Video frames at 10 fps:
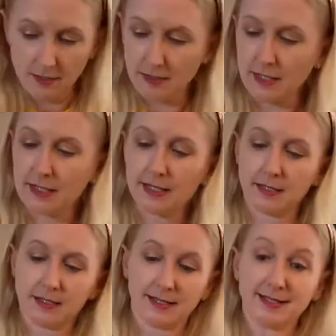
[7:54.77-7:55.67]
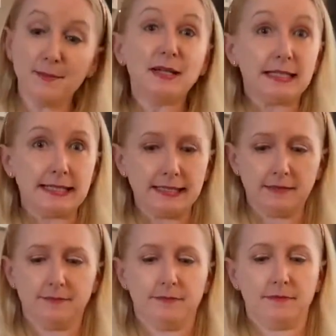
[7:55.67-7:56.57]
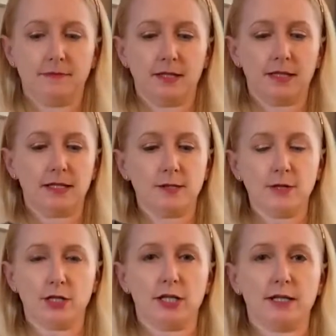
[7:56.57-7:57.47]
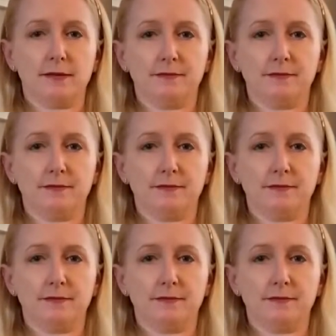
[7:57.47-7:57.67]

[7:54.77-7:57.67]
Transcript: And similarly, a sweatshirt.